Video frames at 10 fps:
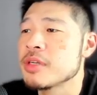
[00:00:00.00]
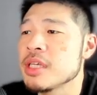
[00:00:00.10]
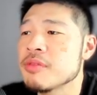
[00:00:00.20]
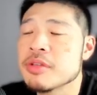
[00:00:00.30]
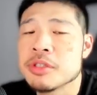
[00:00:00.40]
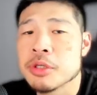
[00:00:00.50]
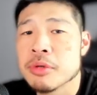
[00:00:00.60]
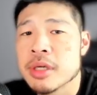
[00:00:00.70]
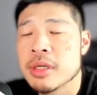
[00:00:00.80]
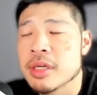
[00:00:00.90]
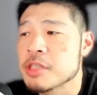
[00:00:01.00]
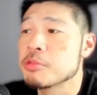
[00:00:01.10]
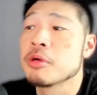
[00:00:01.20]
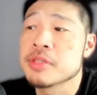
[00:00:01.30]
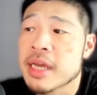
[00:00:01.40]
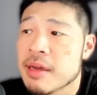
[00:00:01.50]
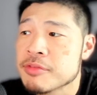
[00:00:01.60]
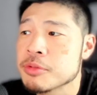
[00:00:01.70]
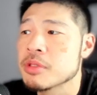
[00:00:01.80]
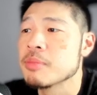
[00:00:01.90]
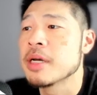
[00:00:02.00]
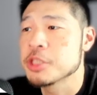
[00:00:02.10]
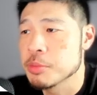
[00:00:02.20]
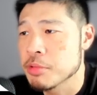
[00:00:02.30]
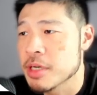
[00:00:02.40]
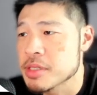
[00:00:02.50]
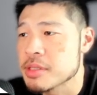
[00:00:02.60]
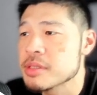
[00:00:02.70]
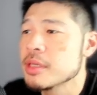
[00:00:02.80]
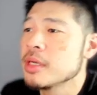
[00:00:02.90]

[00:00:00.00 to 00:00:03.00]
even during as well as after the matching process.